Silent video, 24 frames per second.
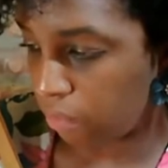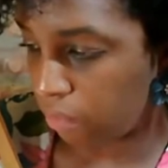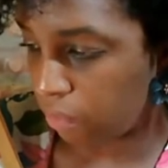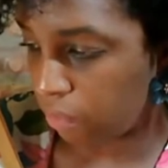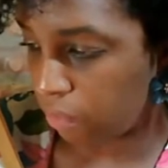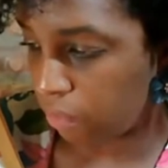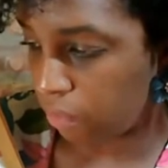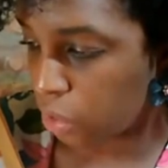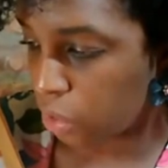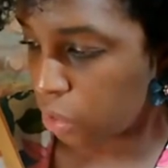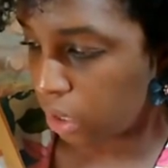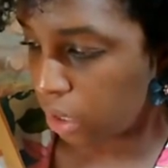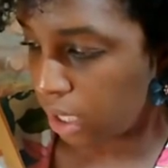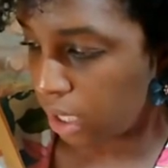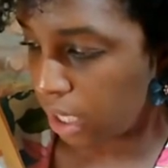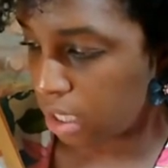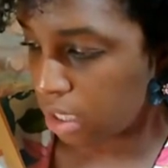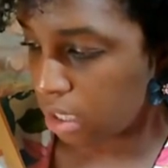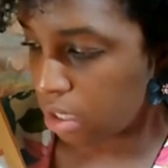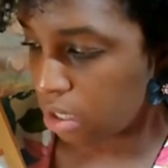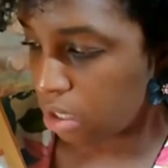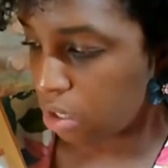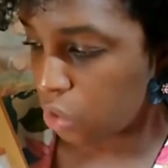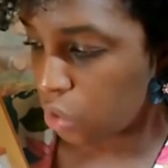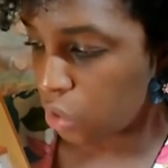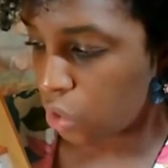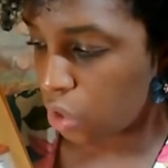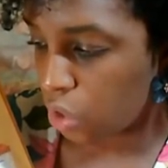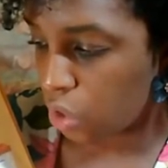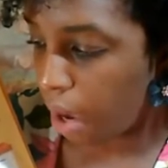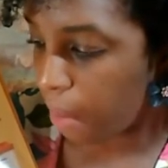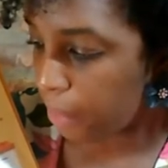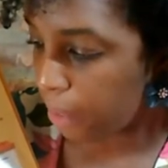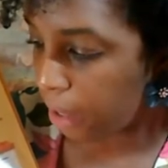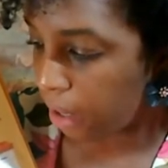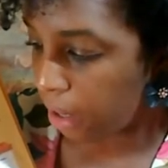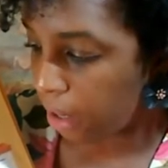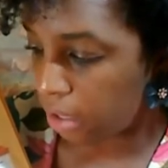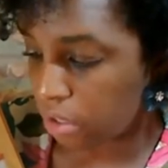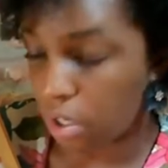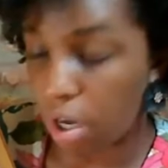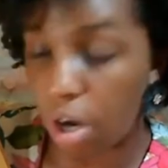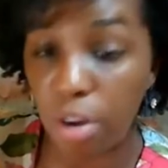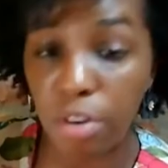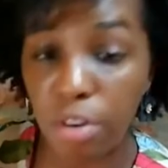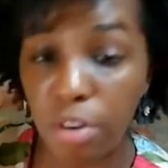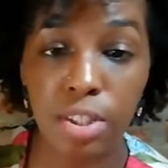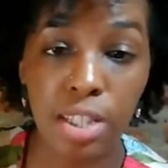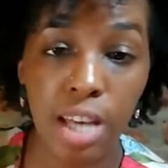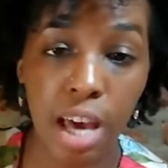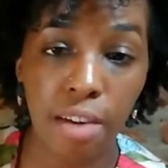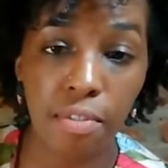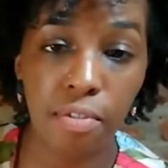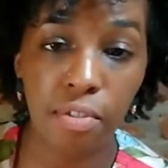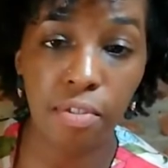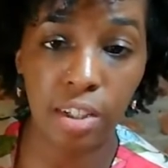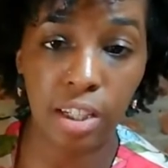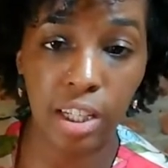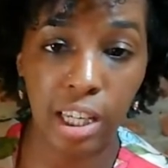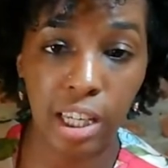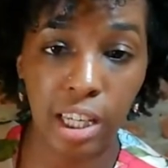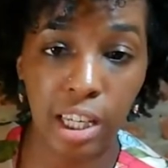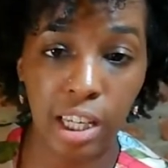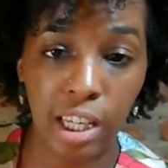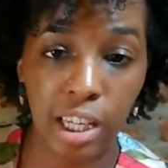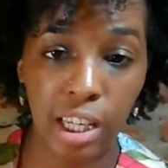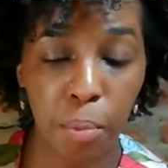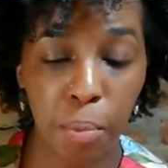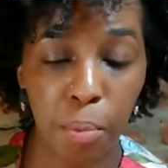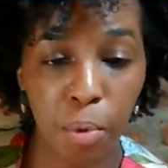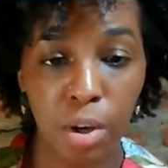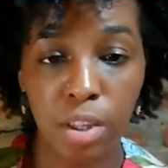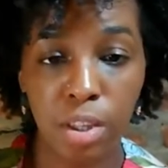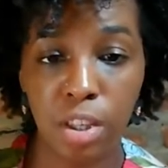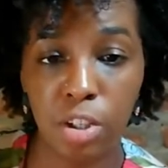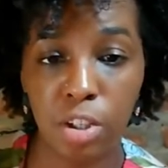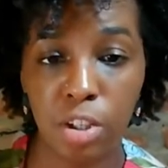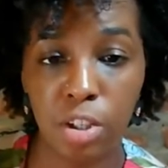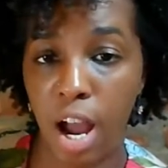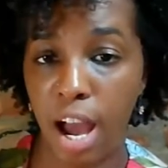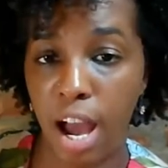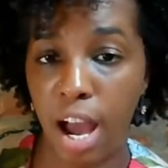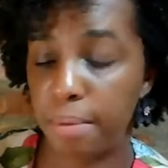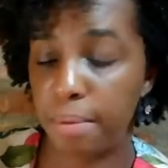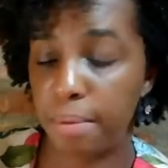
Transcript: of nutrients, strawberries are definitely worth a try.